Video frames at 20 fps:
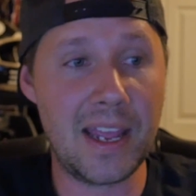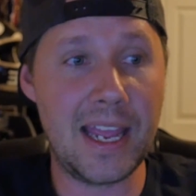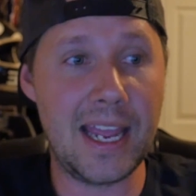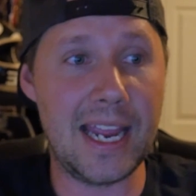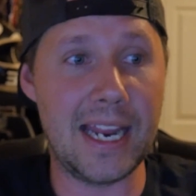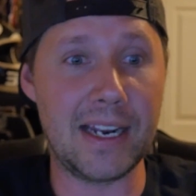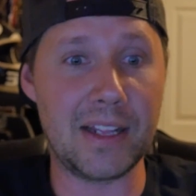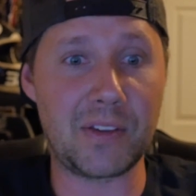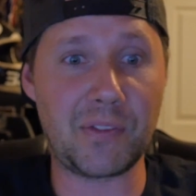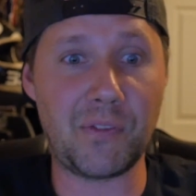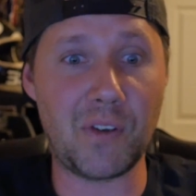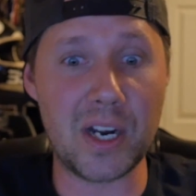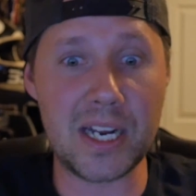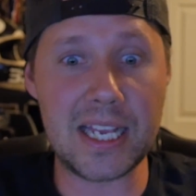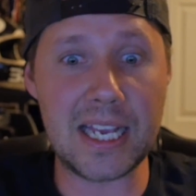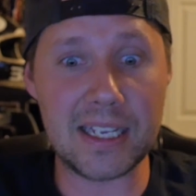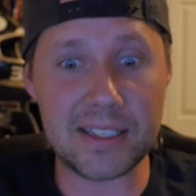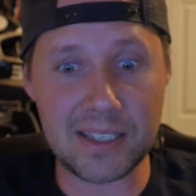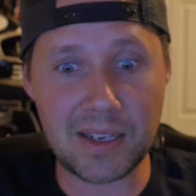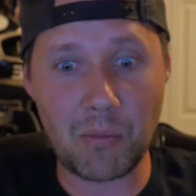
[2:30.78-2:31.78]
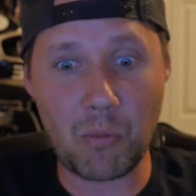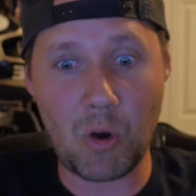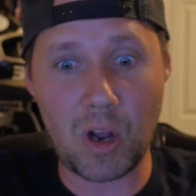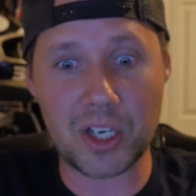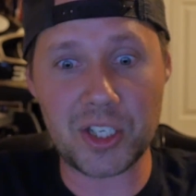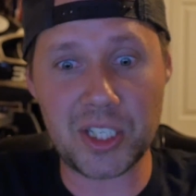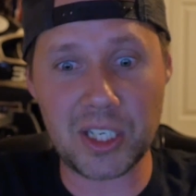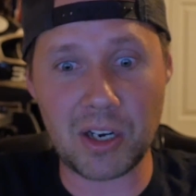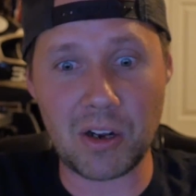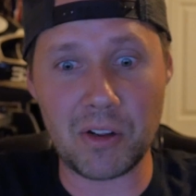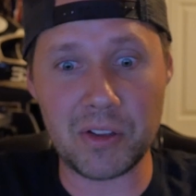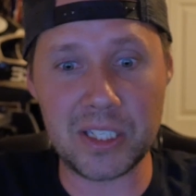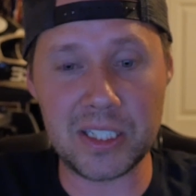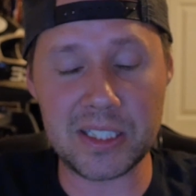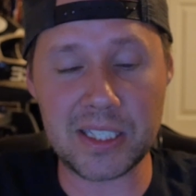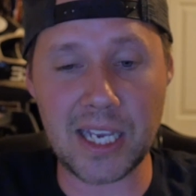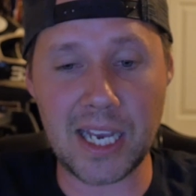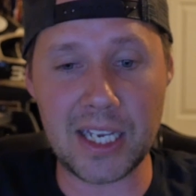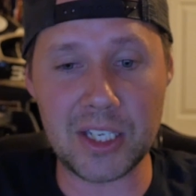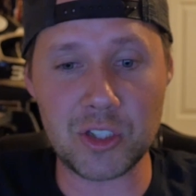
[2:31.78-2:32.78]
And it's funny, as I'm watching all these
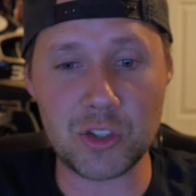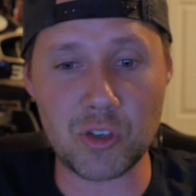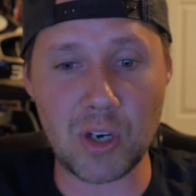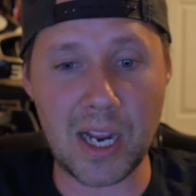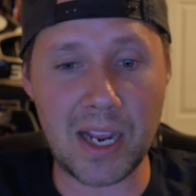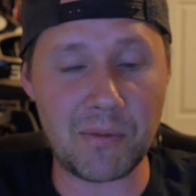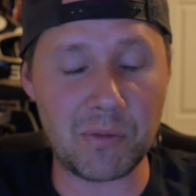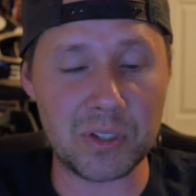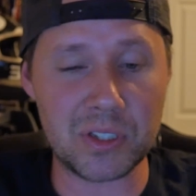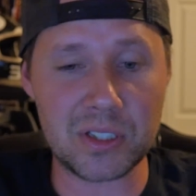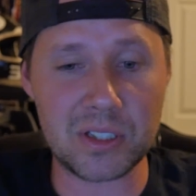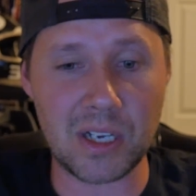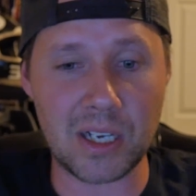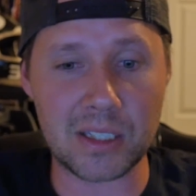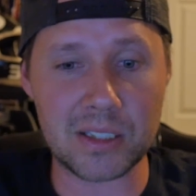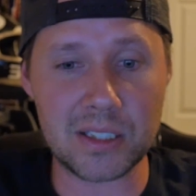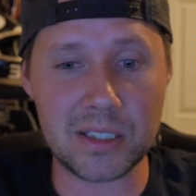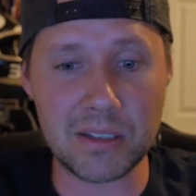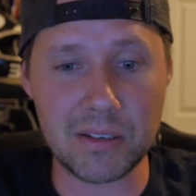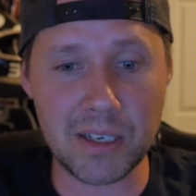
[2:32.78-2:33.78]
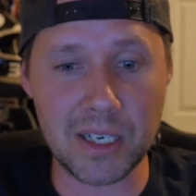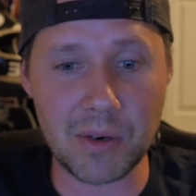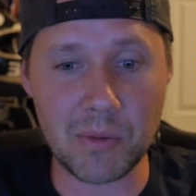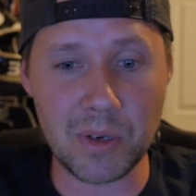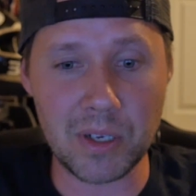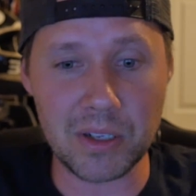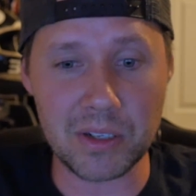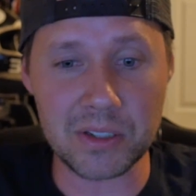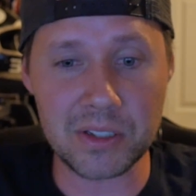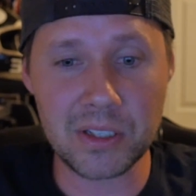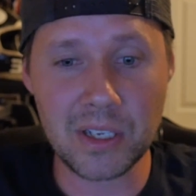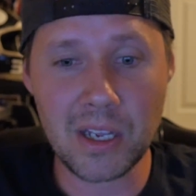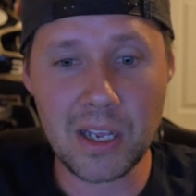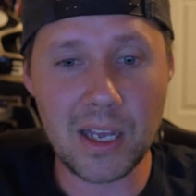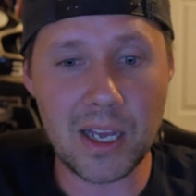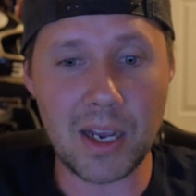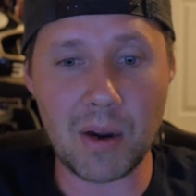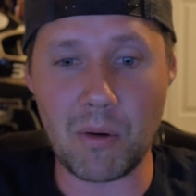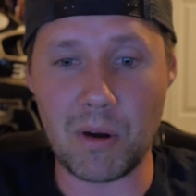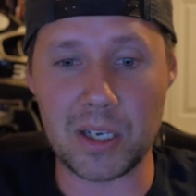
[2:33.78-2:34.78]
guys drive with stock steering wheels,
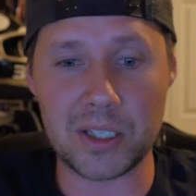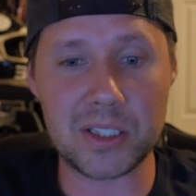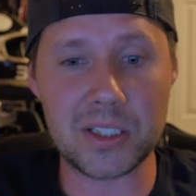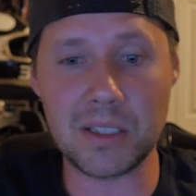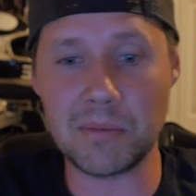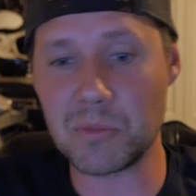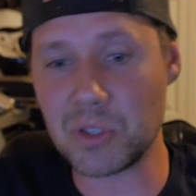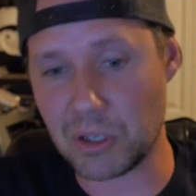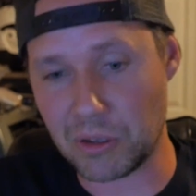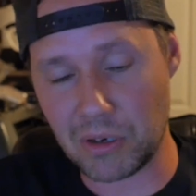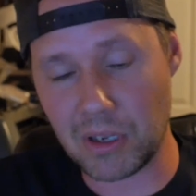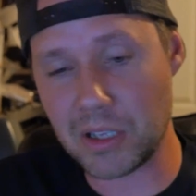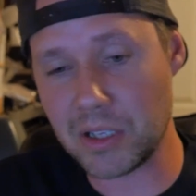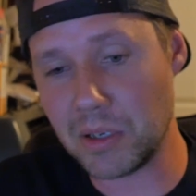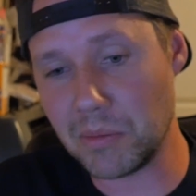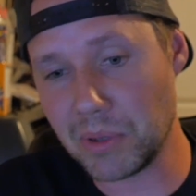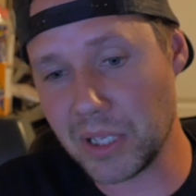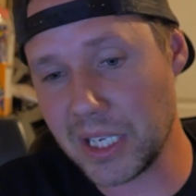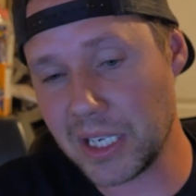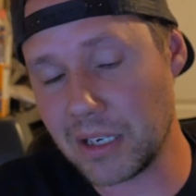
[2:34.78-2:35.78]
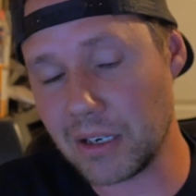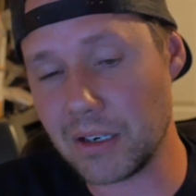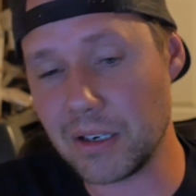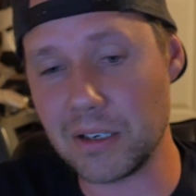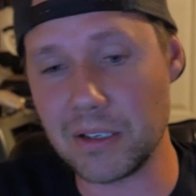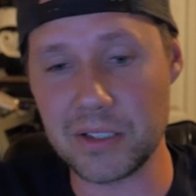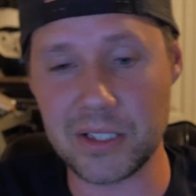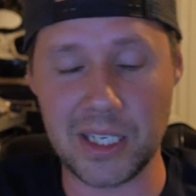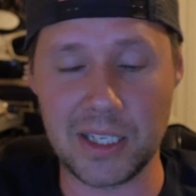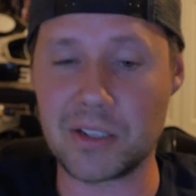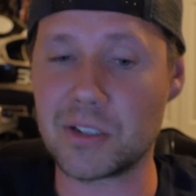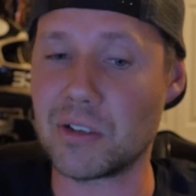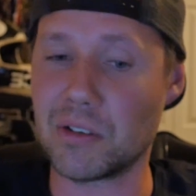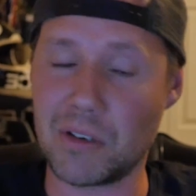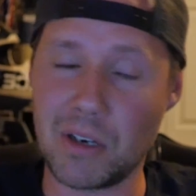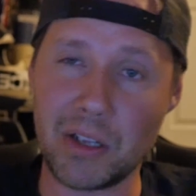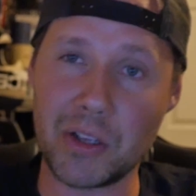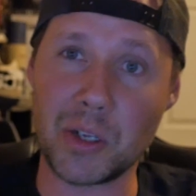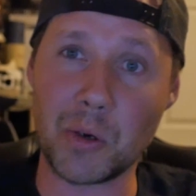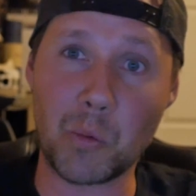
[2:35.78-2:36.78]
I watch them turn on their blinkers and turn
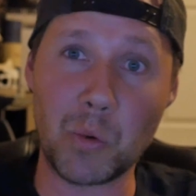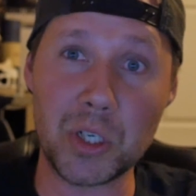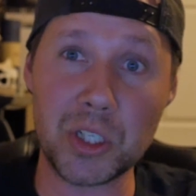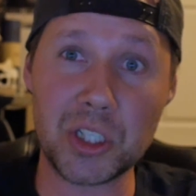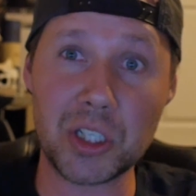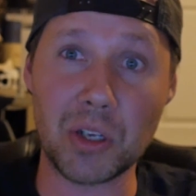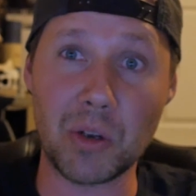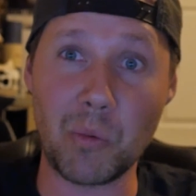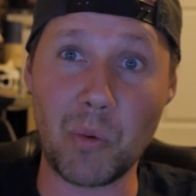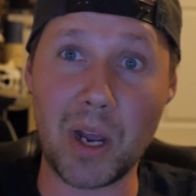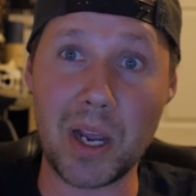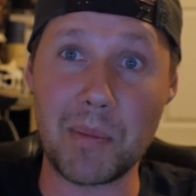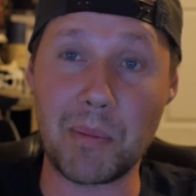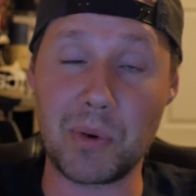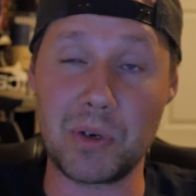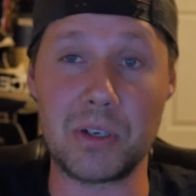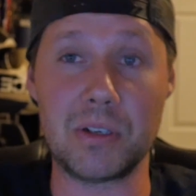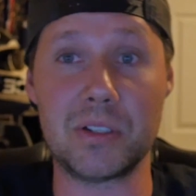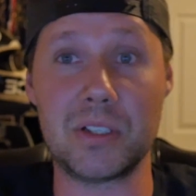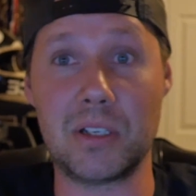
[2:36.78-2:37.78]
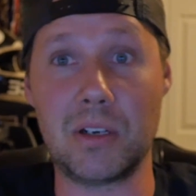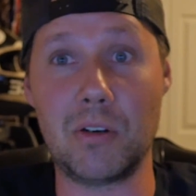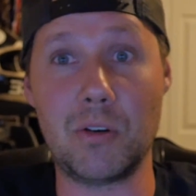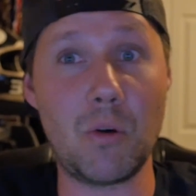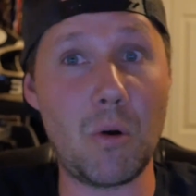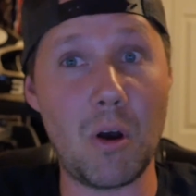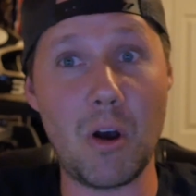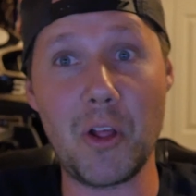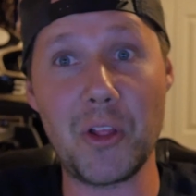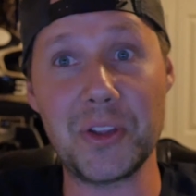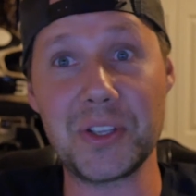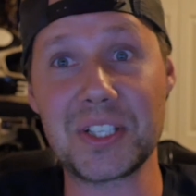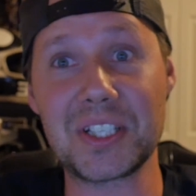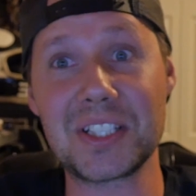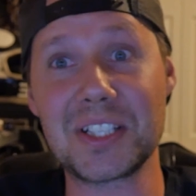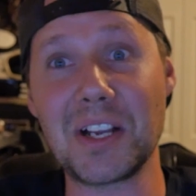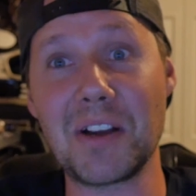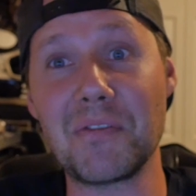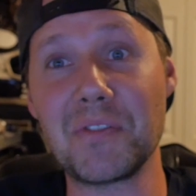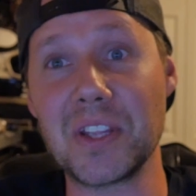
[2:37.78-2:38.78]
on their windshield wipers and do all this
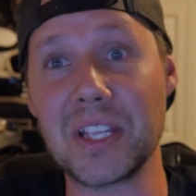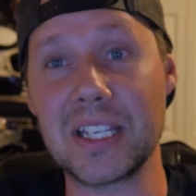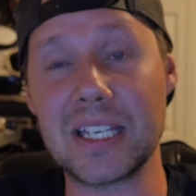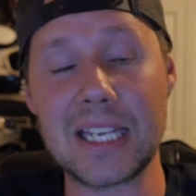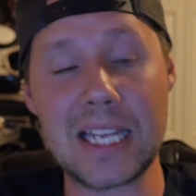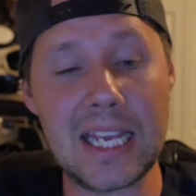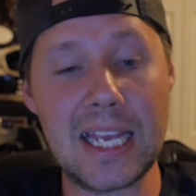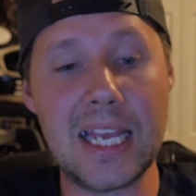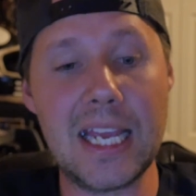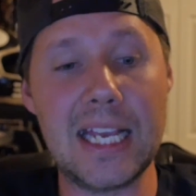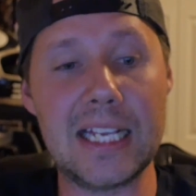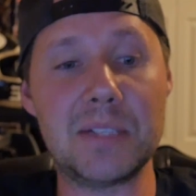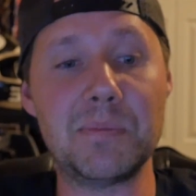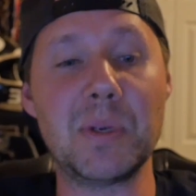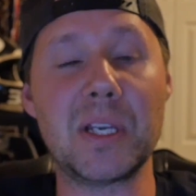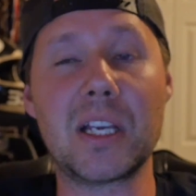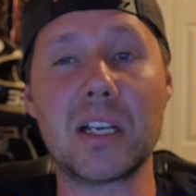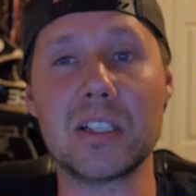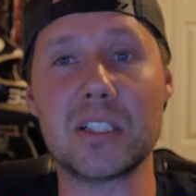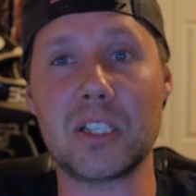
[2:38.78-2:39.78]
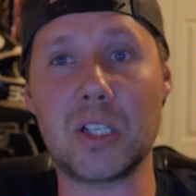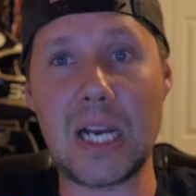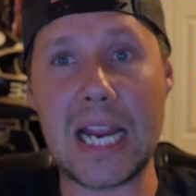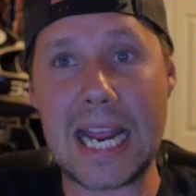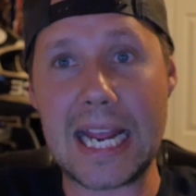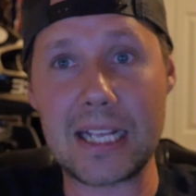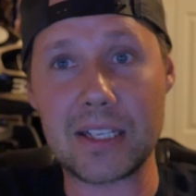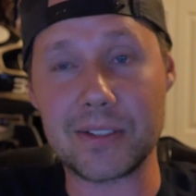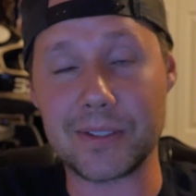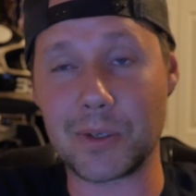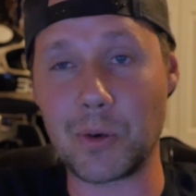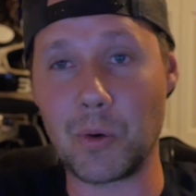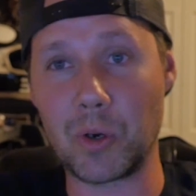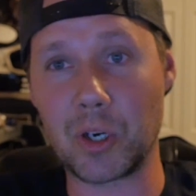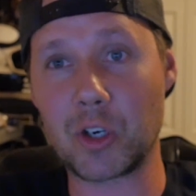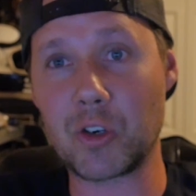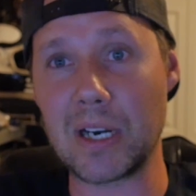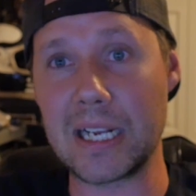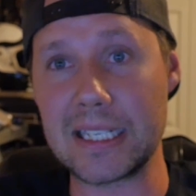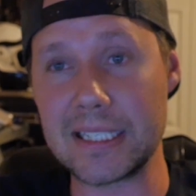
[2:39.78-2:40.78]
stuff that is because their hands are going
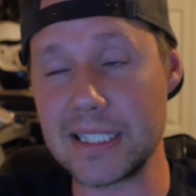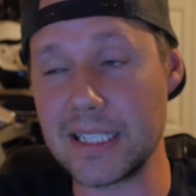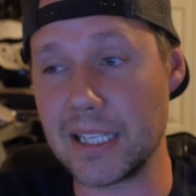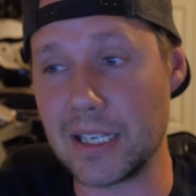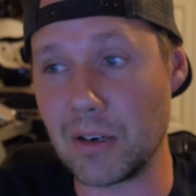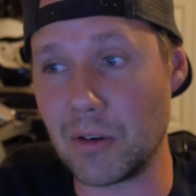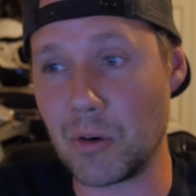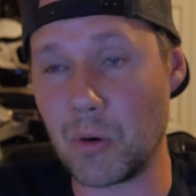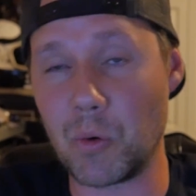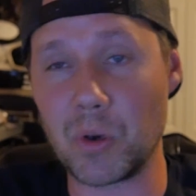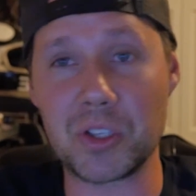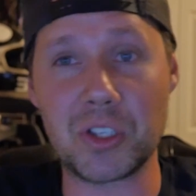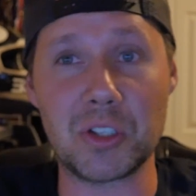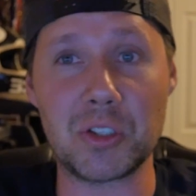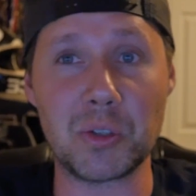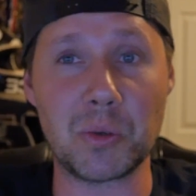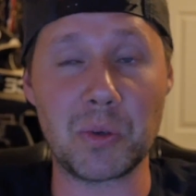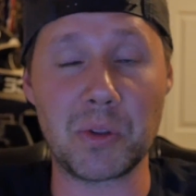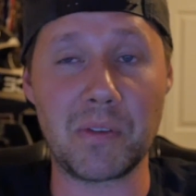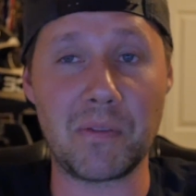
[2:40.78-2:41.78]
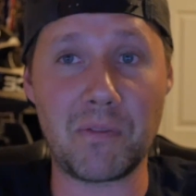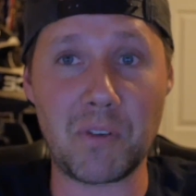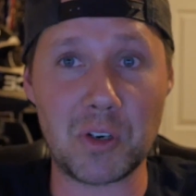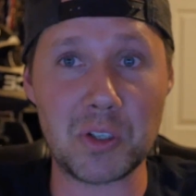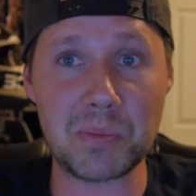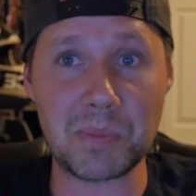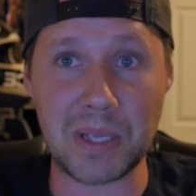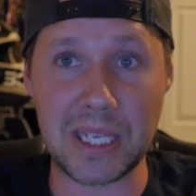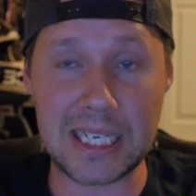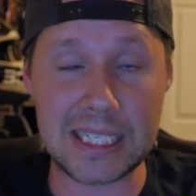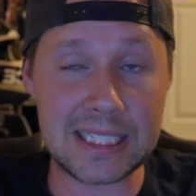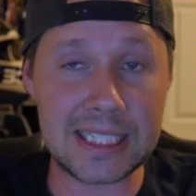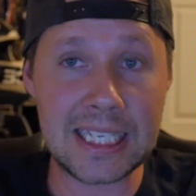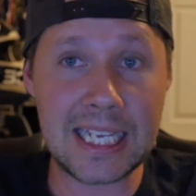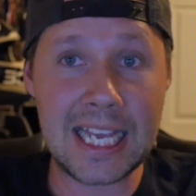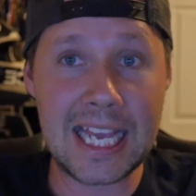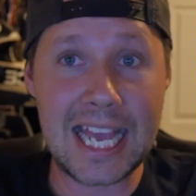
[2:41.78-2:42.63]
crazy. They don't know what to do in the first place.